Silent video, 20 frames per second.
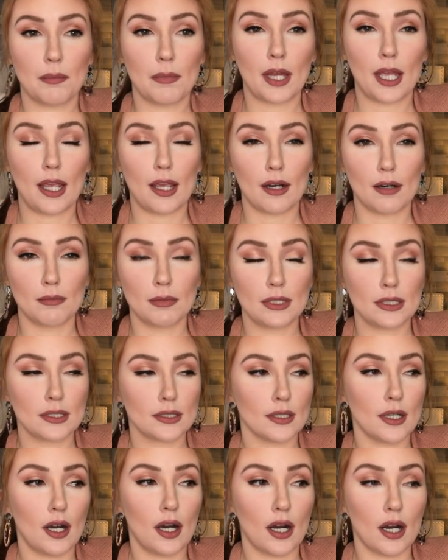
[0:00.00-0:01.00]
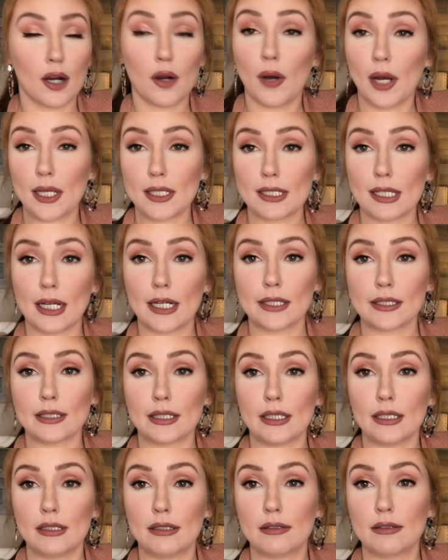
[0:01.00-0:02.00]
My animals are quite
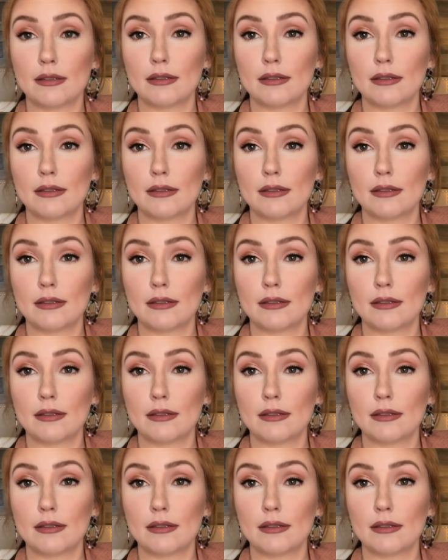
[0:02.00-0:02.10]
sassy.